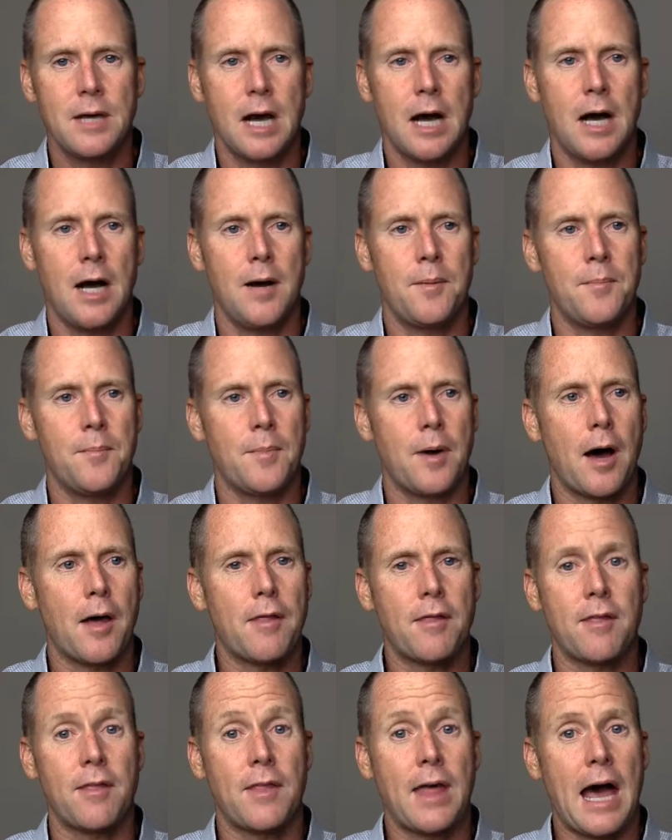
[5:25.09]

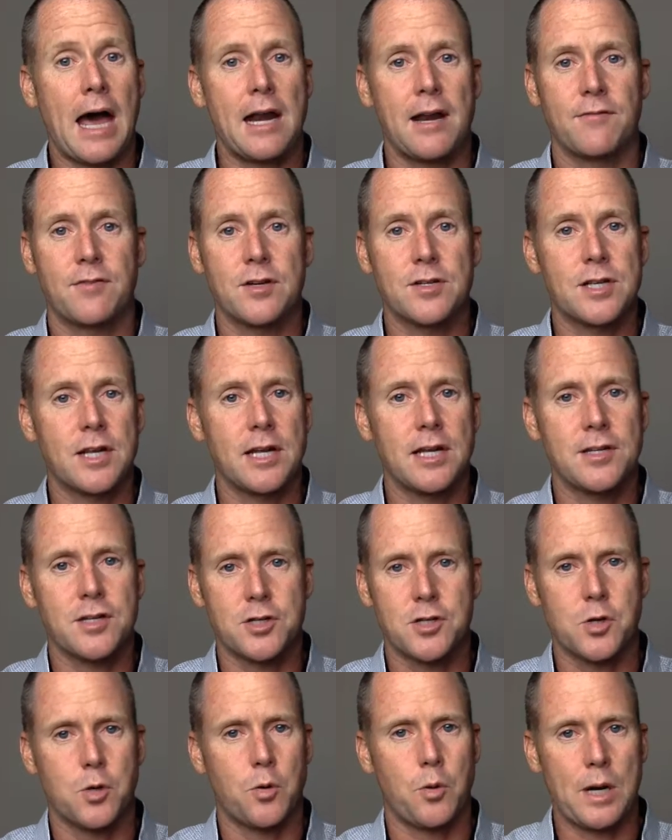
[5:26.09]
Other than that, if there's any
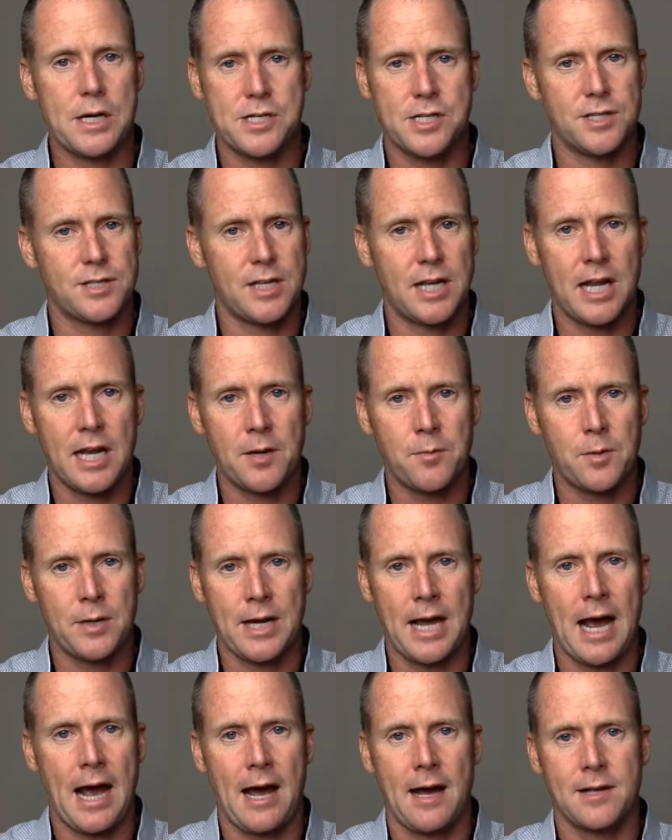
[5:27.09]
additional questions that
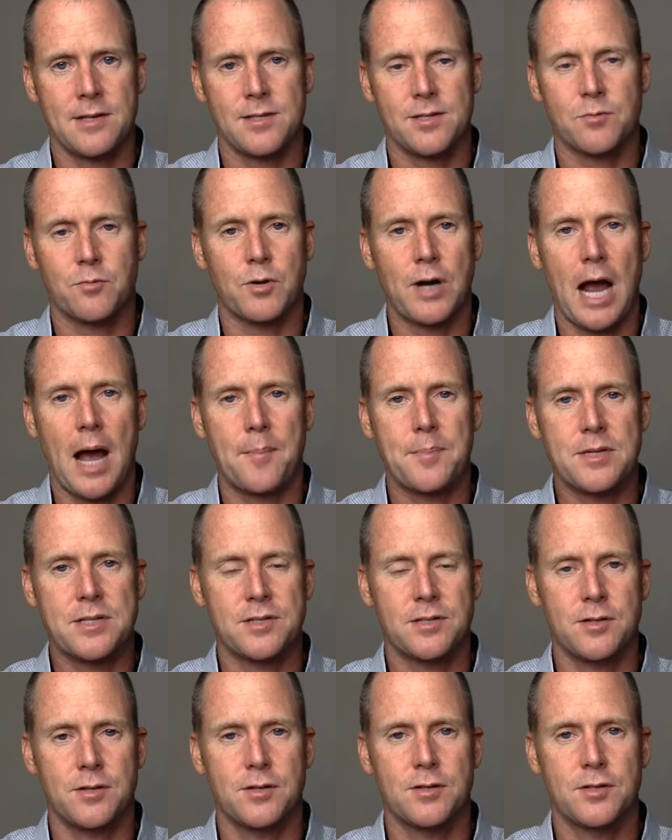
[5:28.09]
anyone has, we're happy
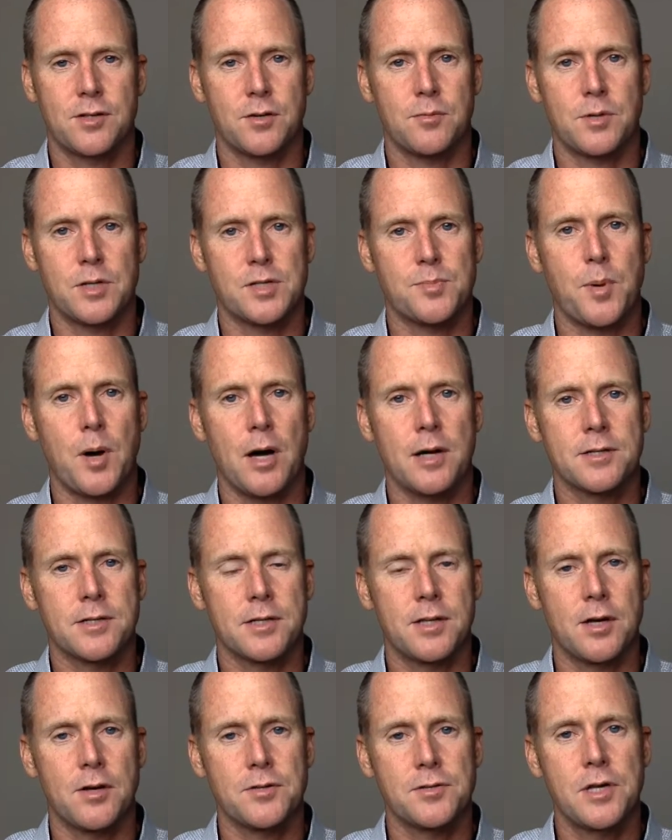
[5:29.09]
to respond
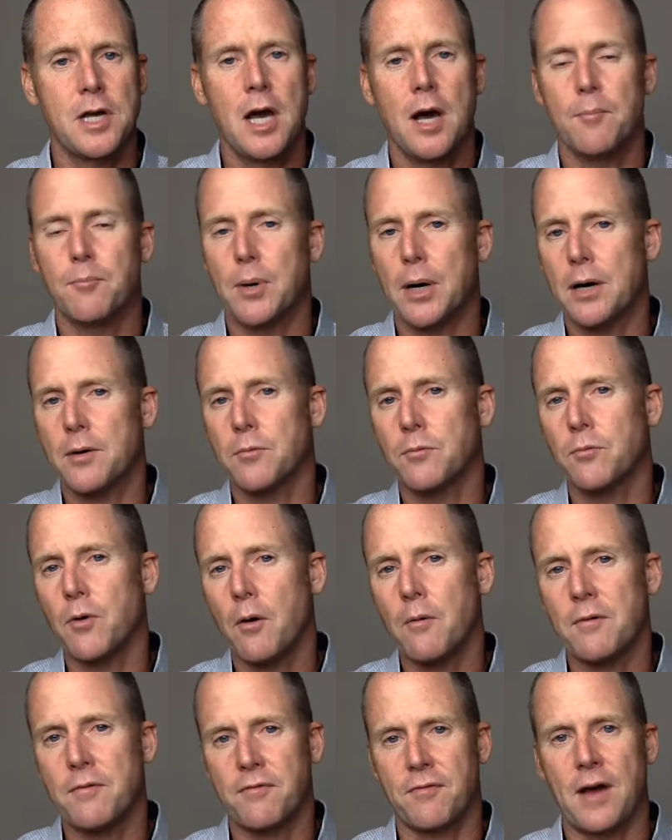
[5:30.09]
to those. But
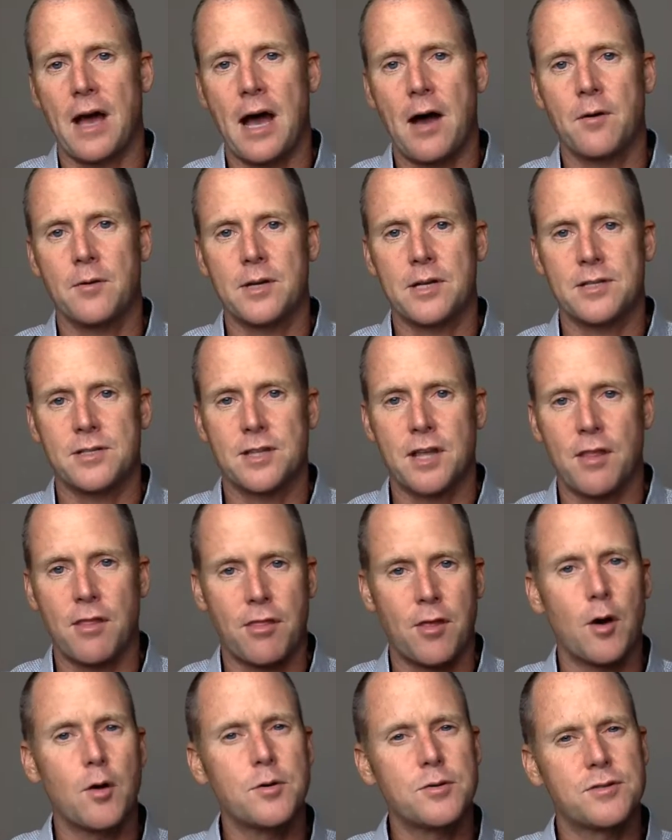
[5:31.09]
what we found is
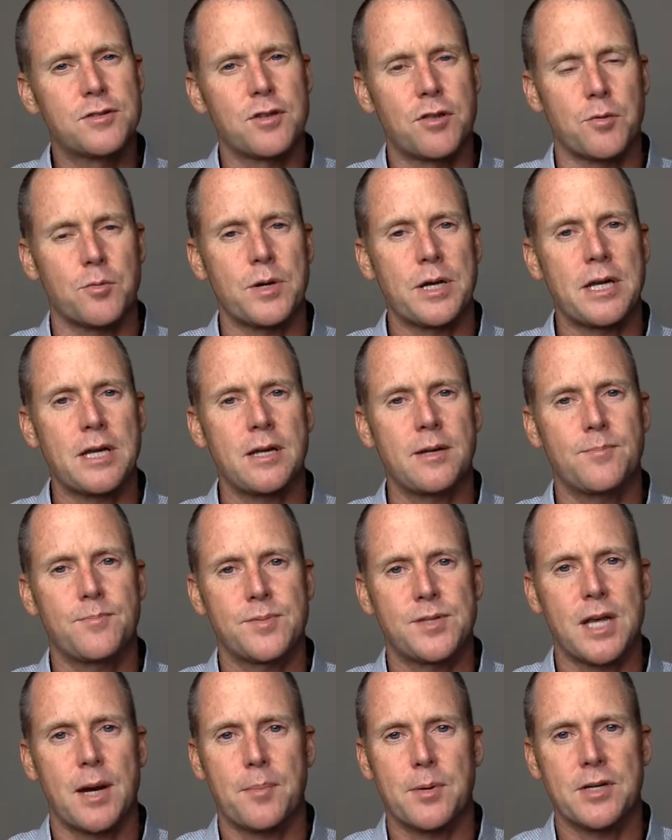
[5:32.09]
that those 3
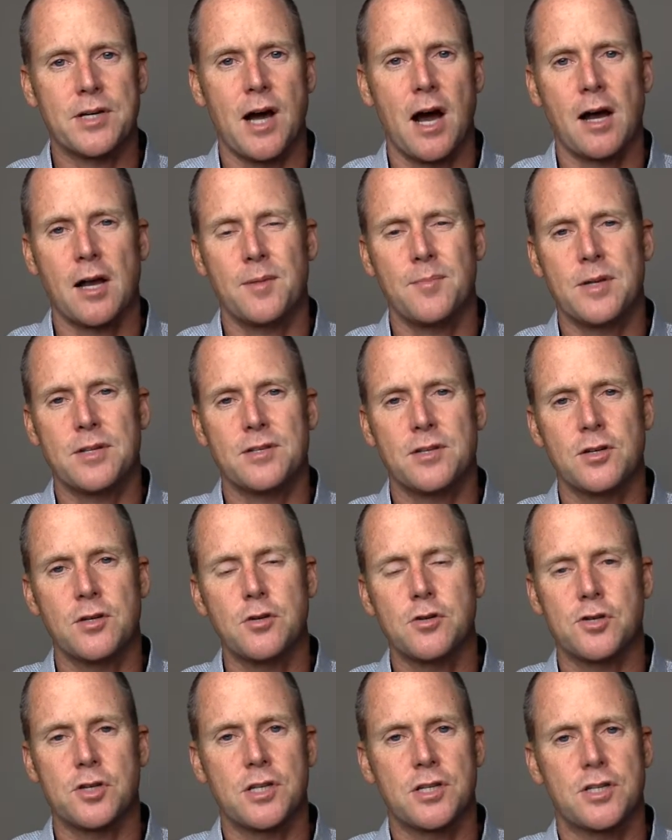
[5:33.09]
separate documents, and
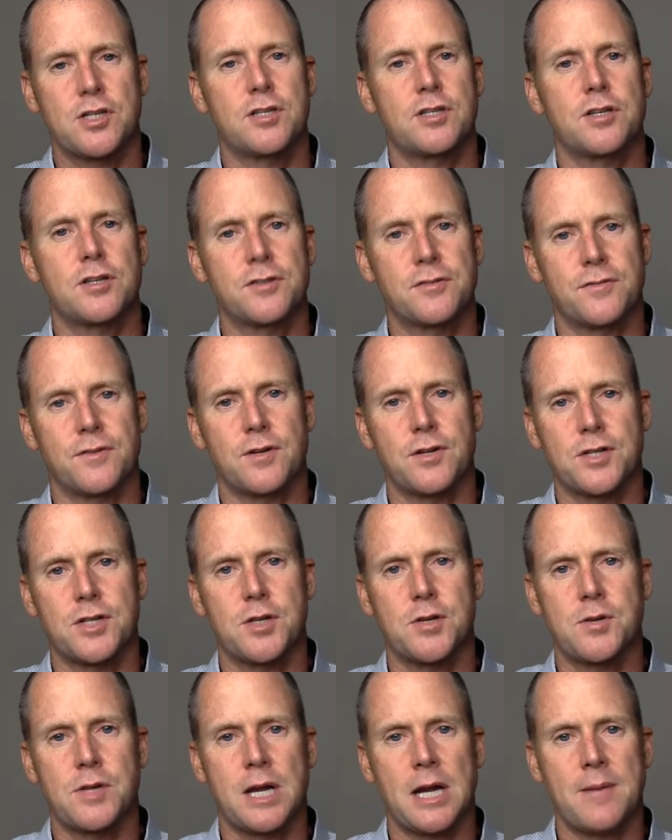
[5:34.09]
usually it's just those first
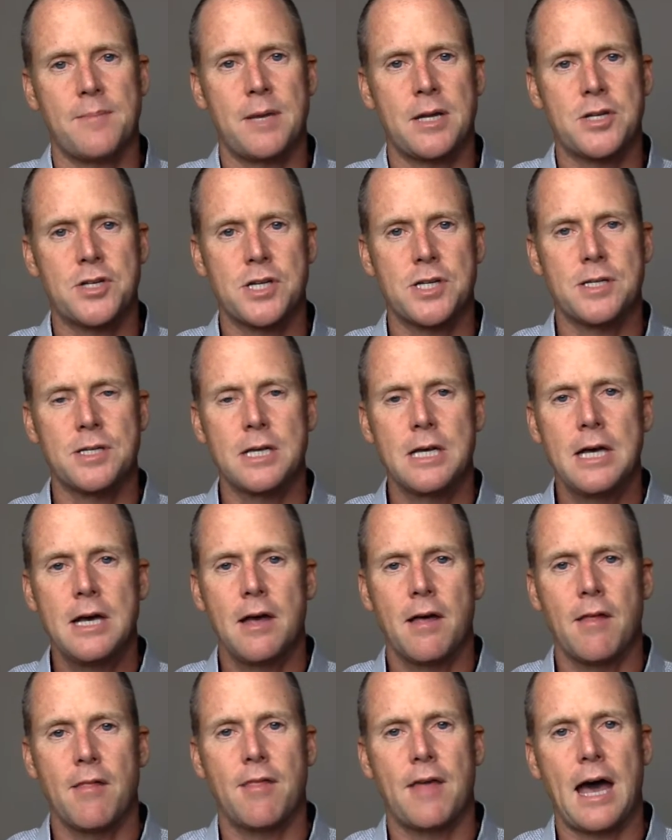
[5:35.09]
2 that I mentioned,
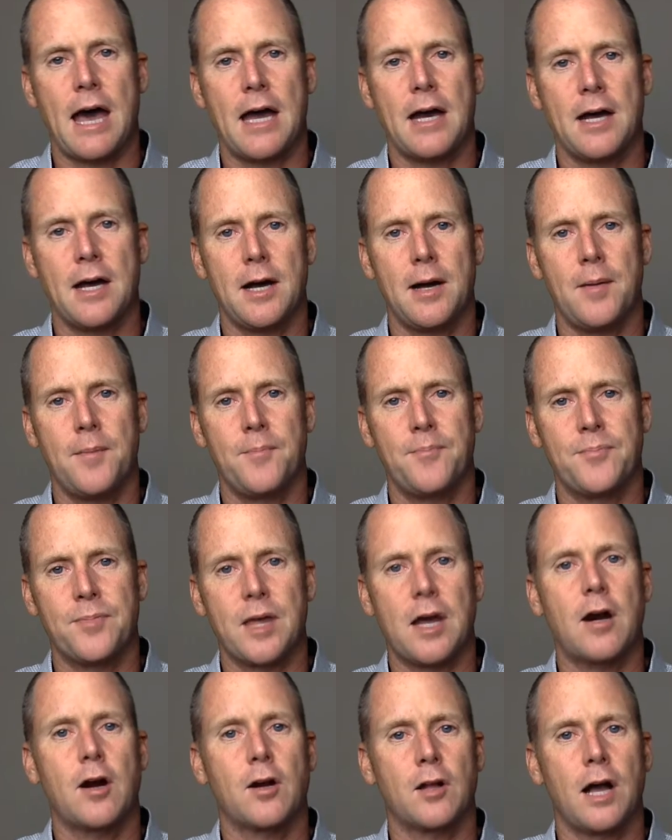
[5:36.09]
that
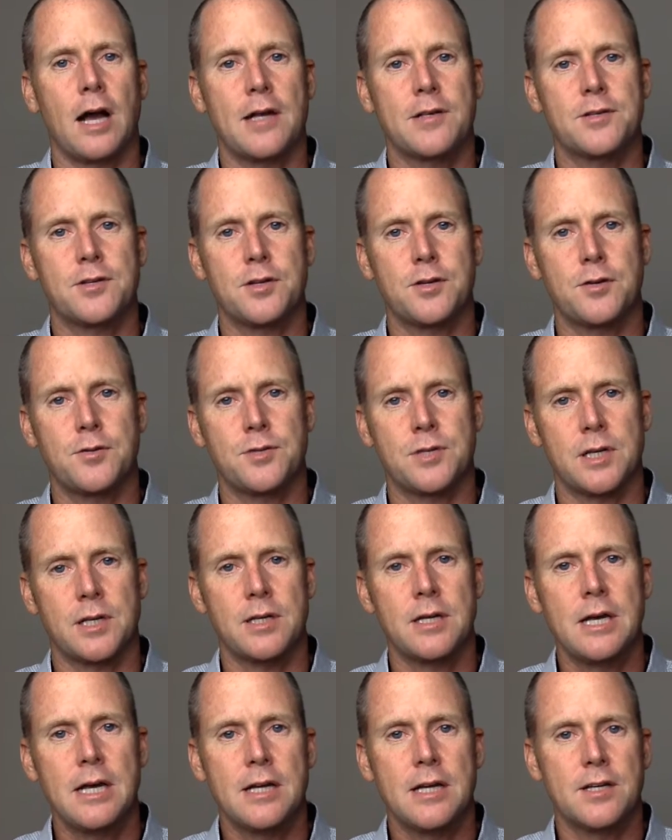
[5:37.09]
our clients are
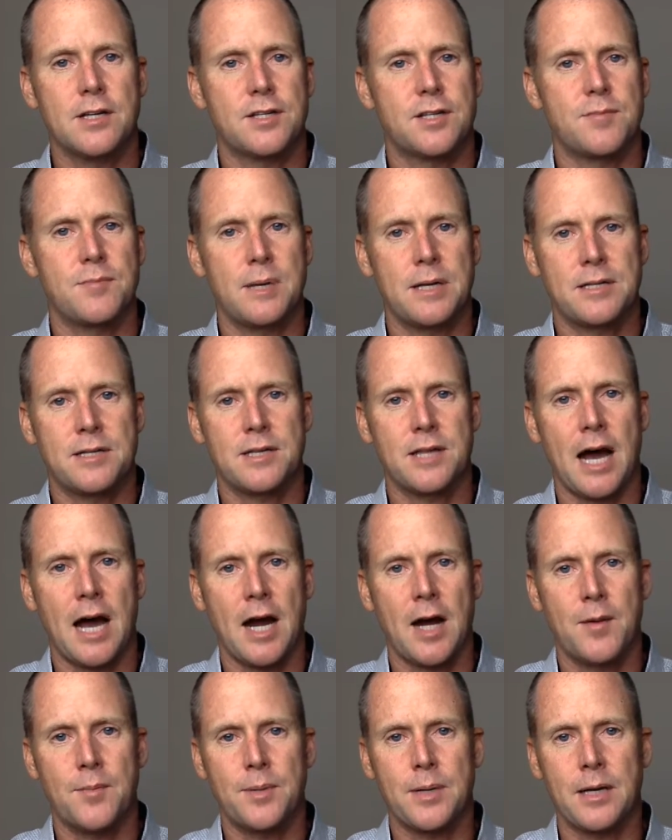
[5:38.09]
using to submit to the
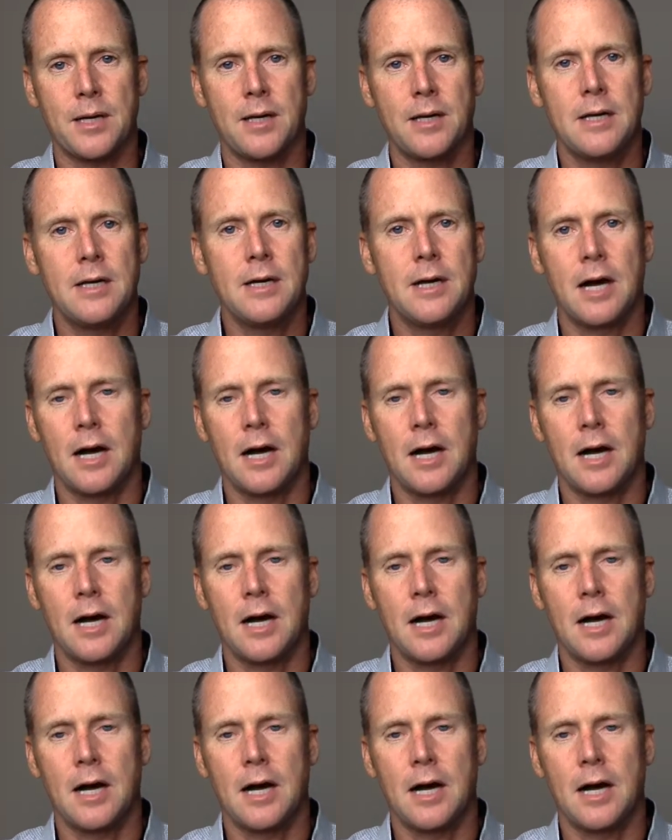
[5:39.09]
IRB.